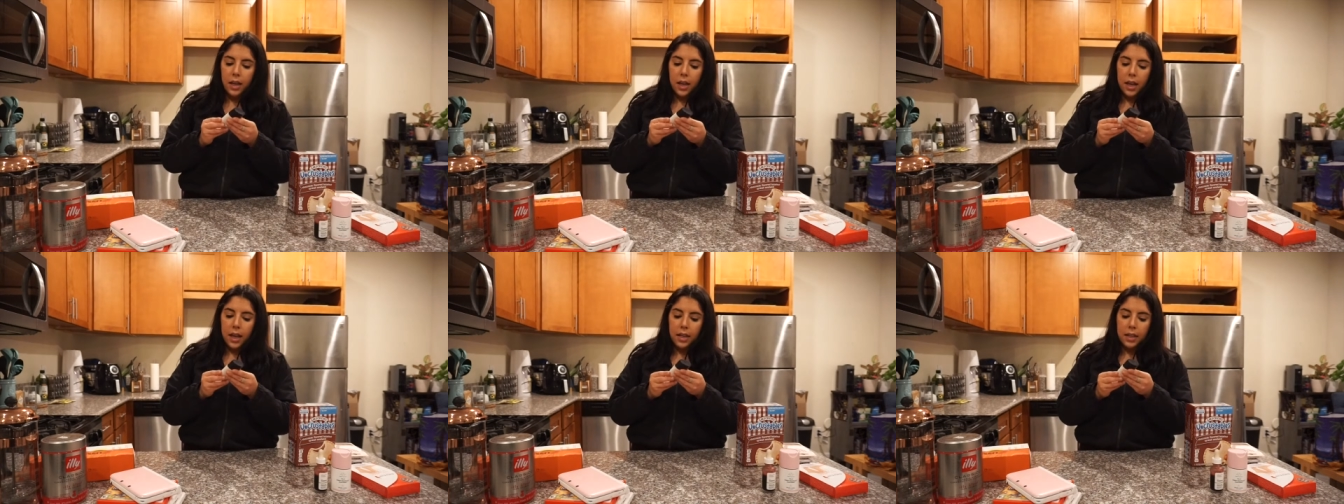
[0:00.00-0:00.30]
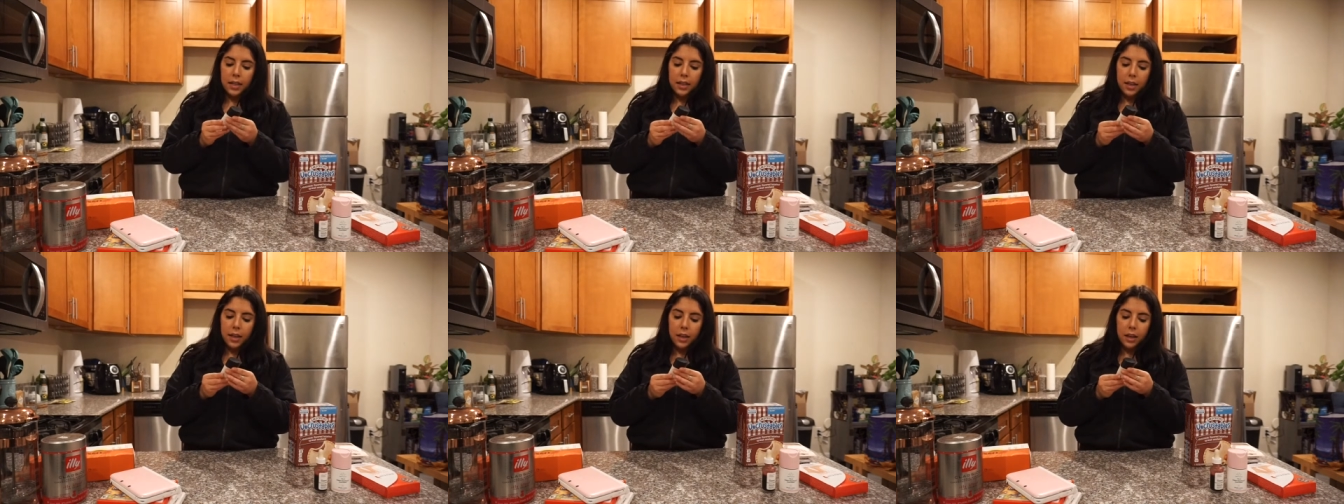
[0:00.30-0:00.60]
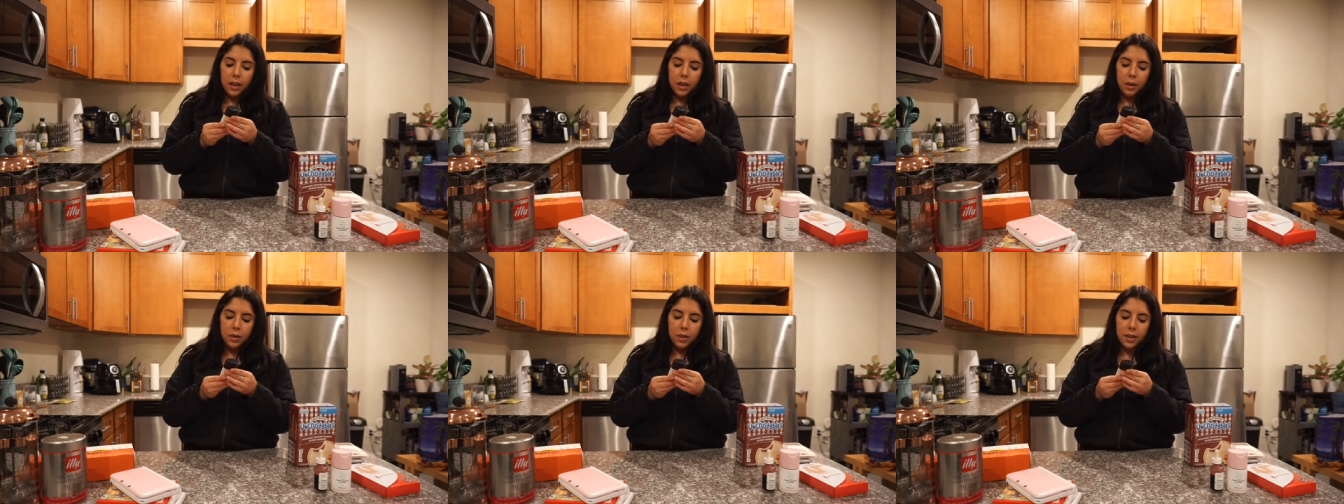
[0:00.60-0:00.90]
it's
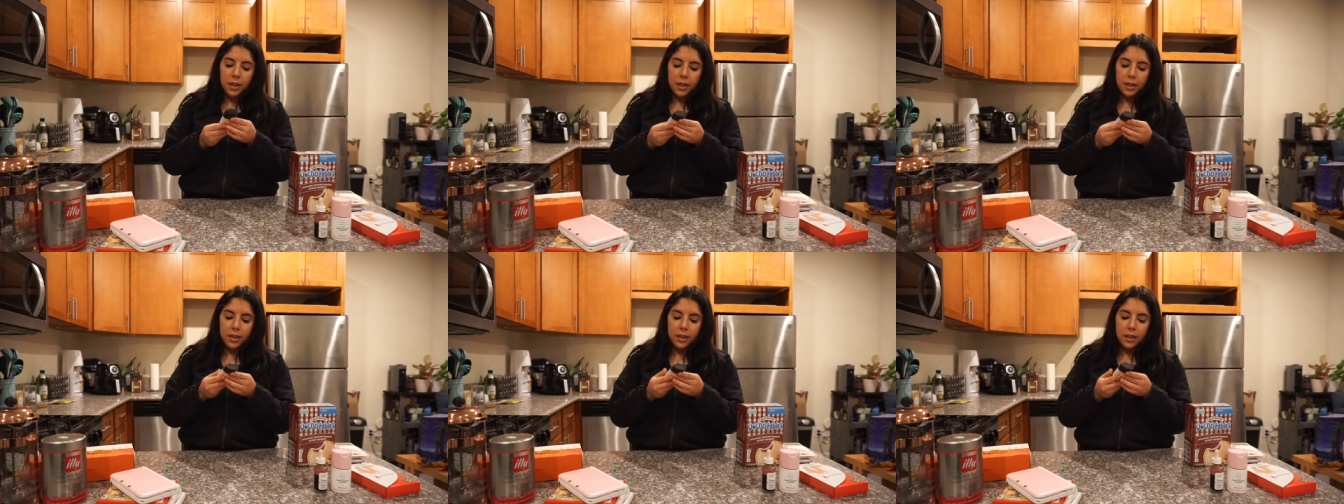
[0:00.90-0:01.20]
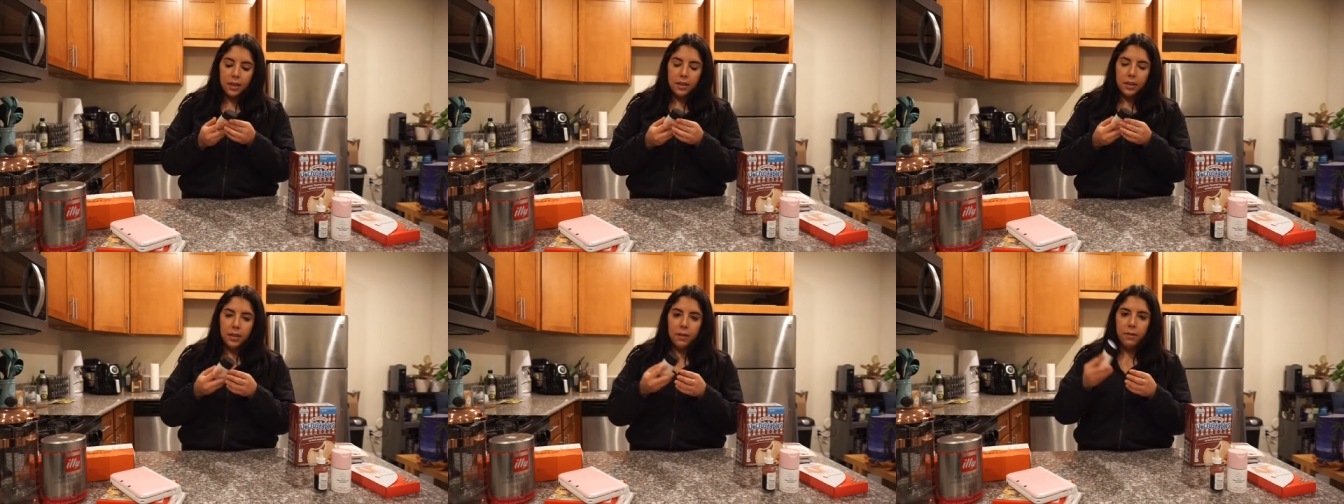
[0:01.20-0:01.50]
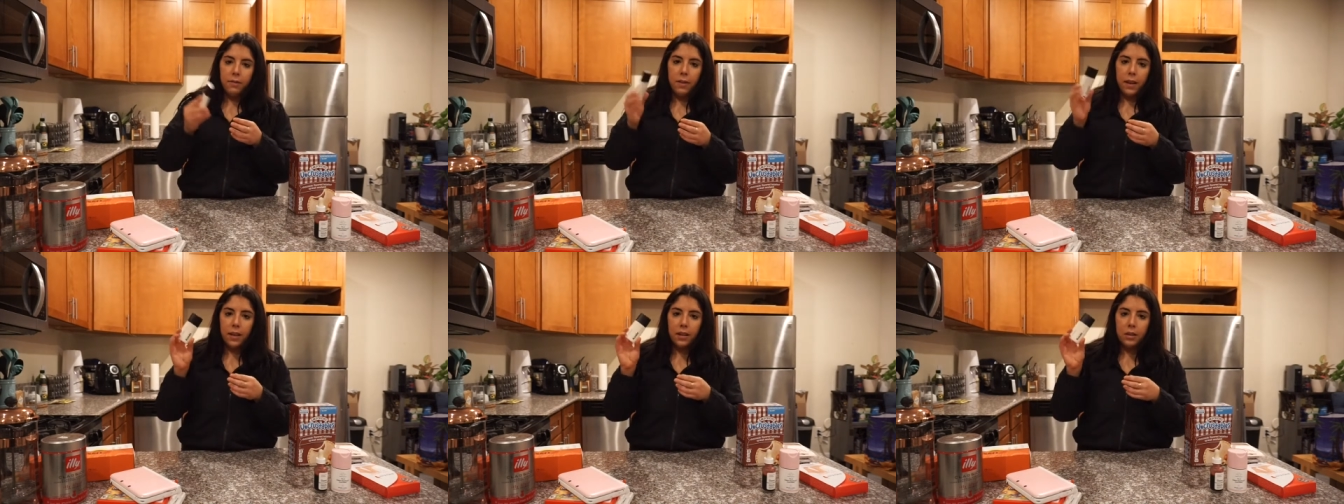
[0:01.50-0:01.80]
the Kosas
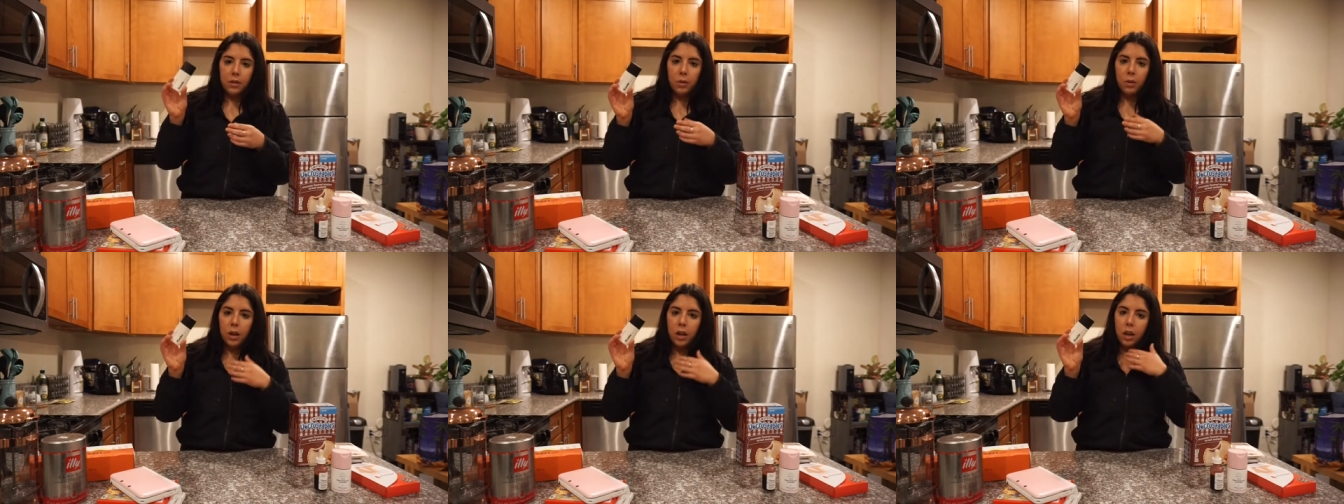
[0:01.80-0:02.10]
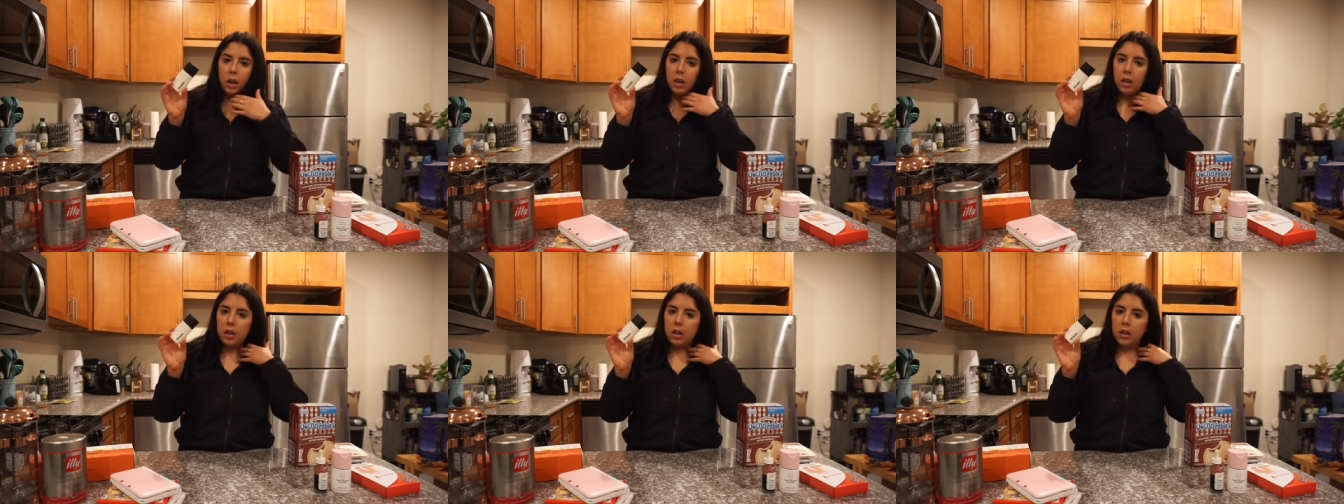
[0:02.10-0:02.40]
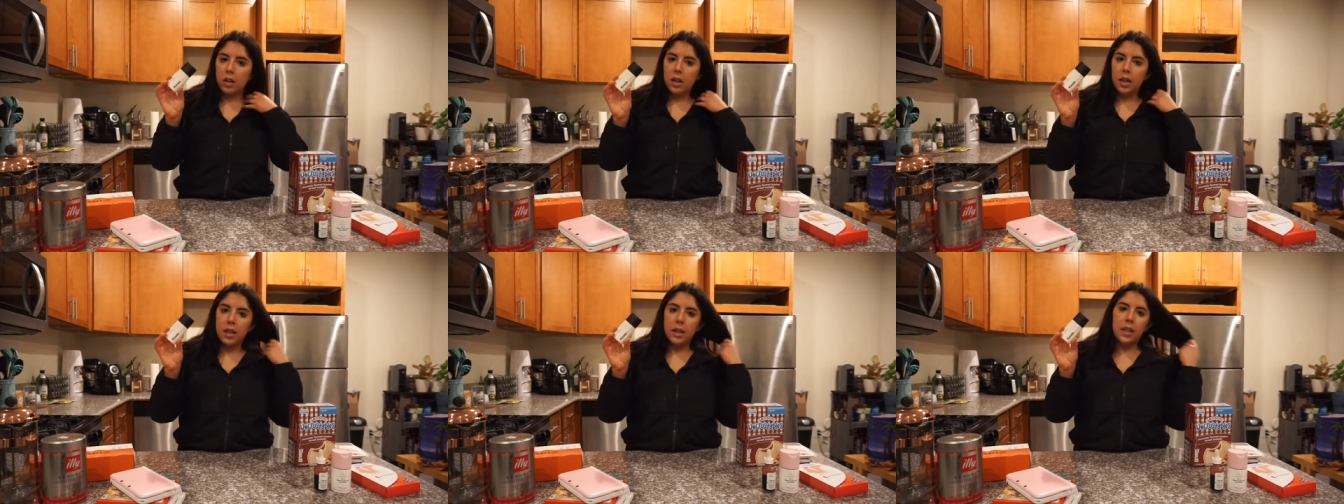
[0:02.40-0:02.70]
Tinted Face Oil.